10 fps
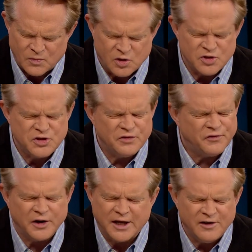Could you
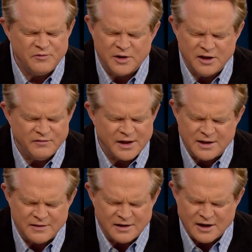forgive me of
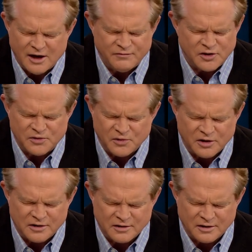anything I've done
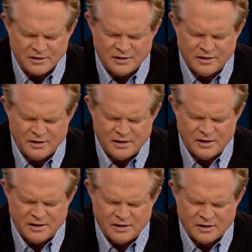wrong?
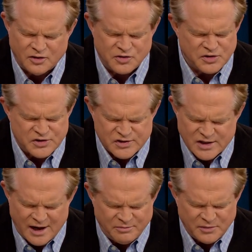Could you
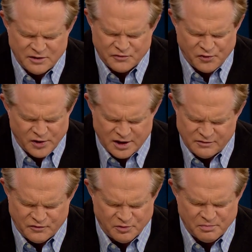set me free
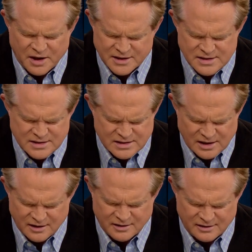from my
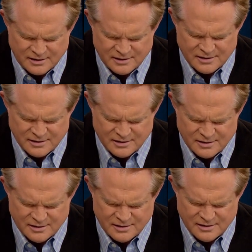sin?
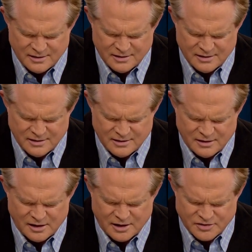
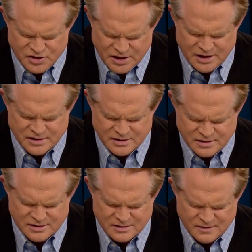And
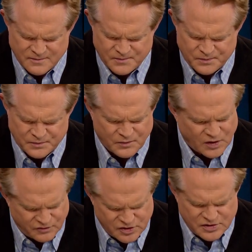Jesus,
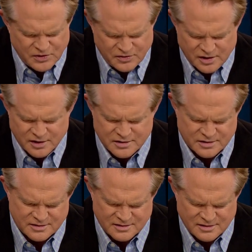if you do
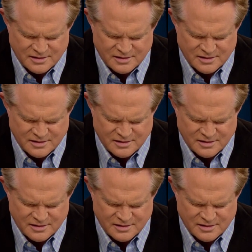this,